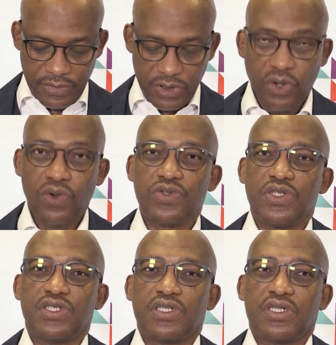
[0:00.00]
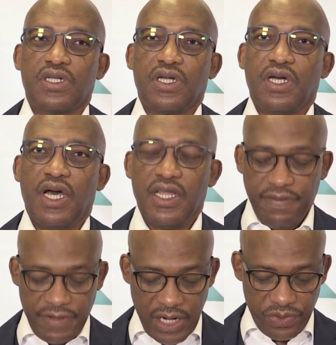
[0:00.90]
Those are
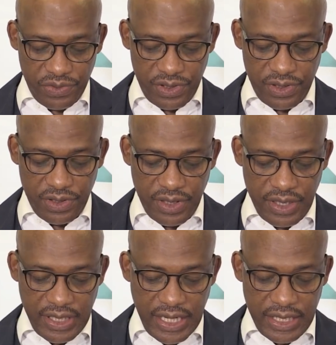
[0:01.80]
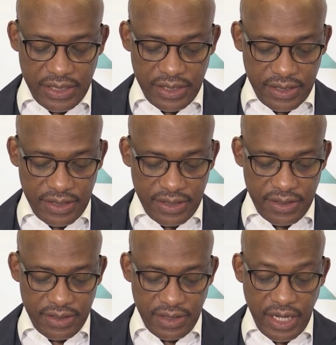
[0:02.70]
the values
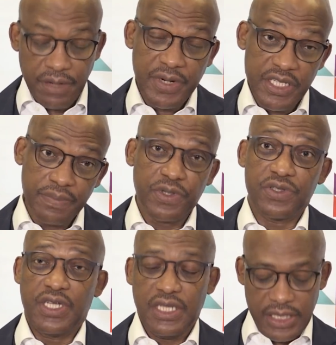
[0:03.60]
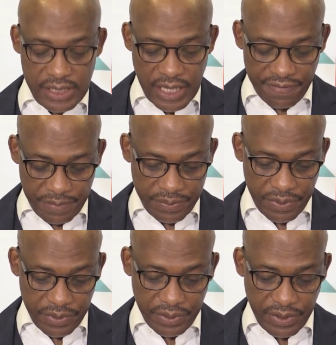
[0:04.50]
and principles that these tough
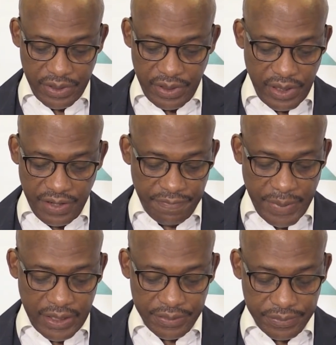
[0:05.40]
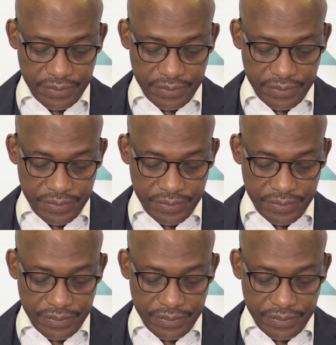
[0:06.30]
people live by.